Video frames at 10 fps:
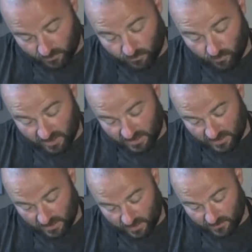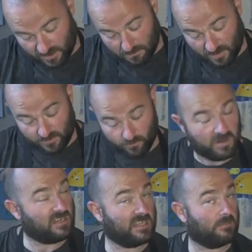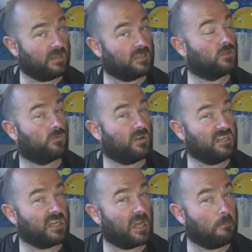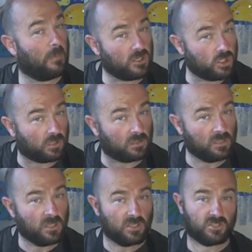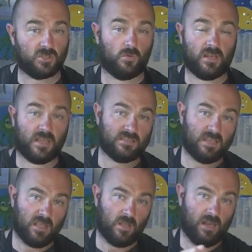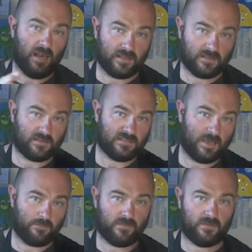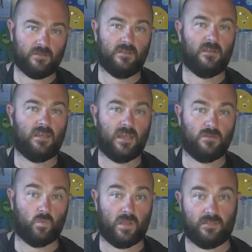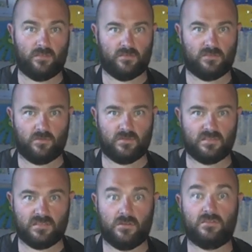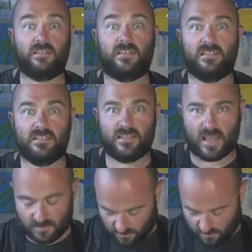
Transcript: 3D means 3-dimensional. So it has length, depth, and width. So it looks like it stands